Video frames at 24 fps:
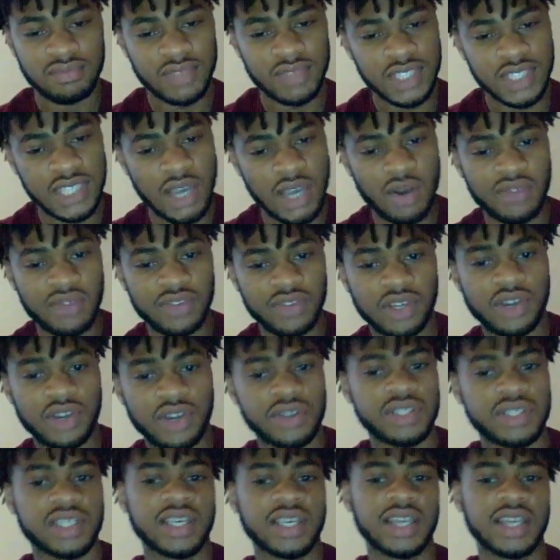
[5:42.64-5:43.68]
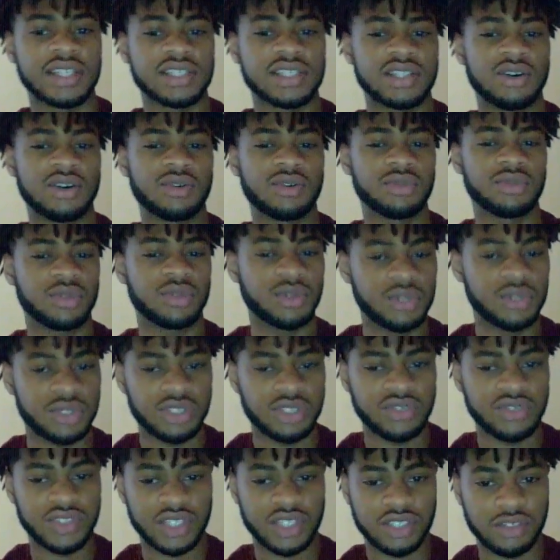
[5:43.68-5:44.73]
This, however, goes against the whole notion
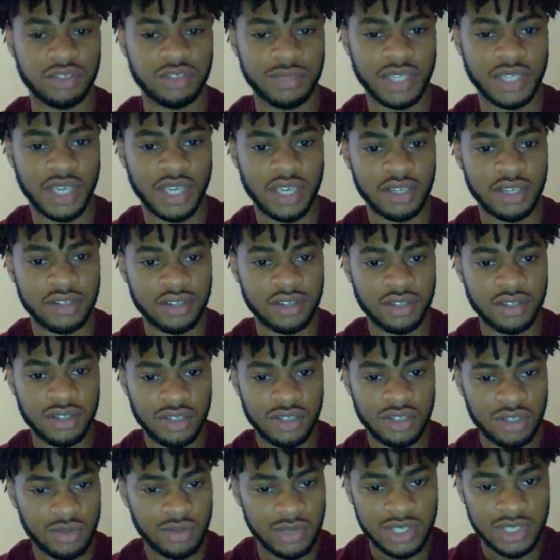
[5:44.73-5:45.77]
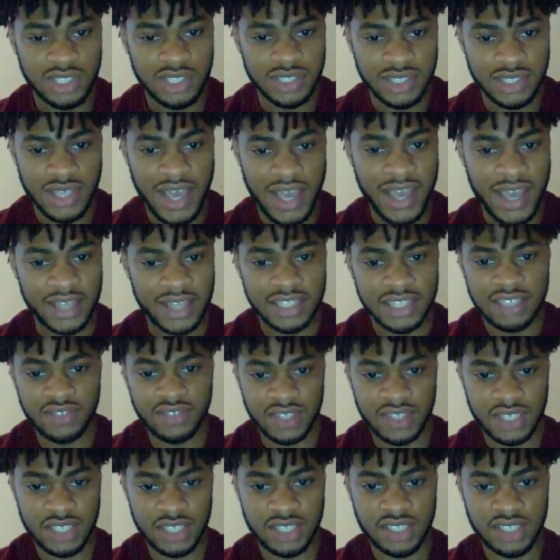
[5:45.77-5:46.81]
of economic aid, which is an active
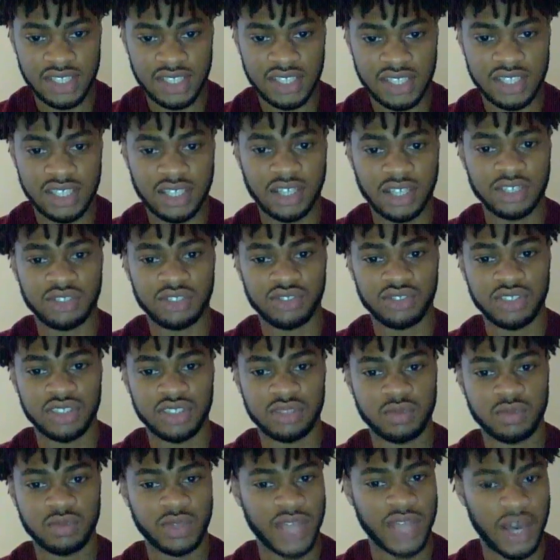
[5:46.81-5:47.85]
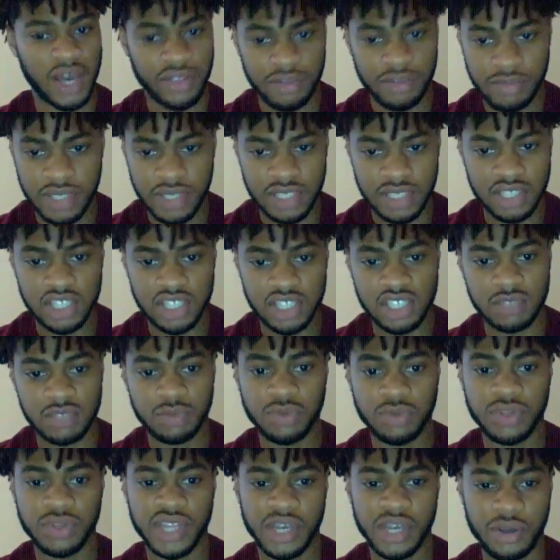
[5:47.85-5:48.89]
assistance to countries without the means to
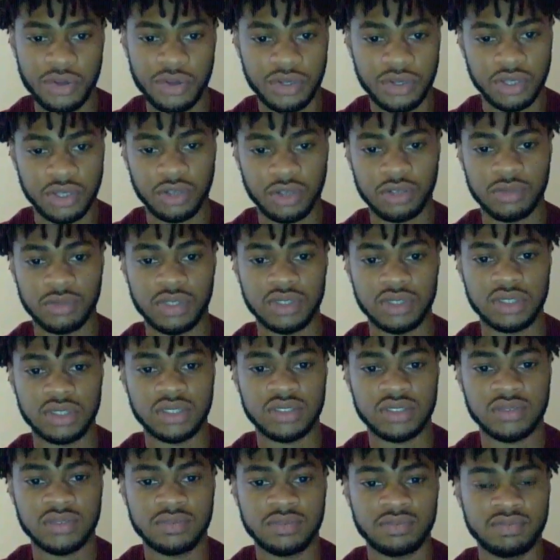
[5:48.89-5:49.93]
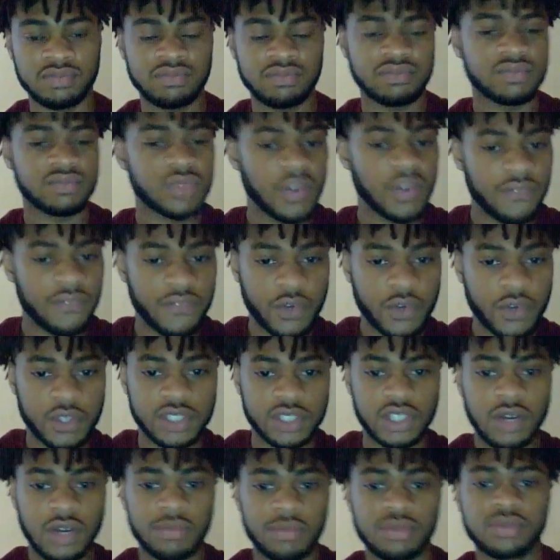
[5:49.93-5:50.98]
support their own economies.
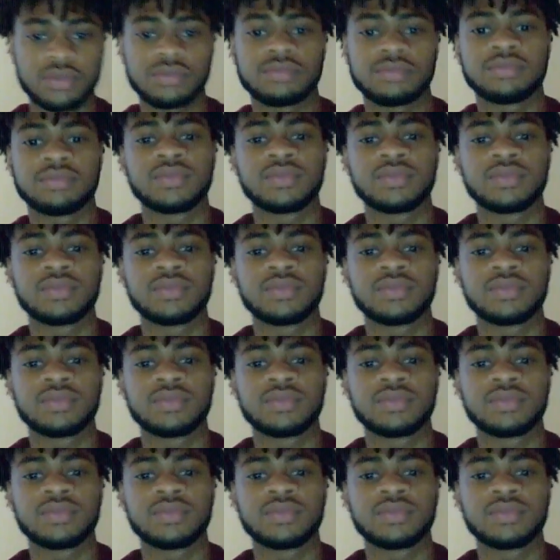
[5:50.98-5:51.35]
For example,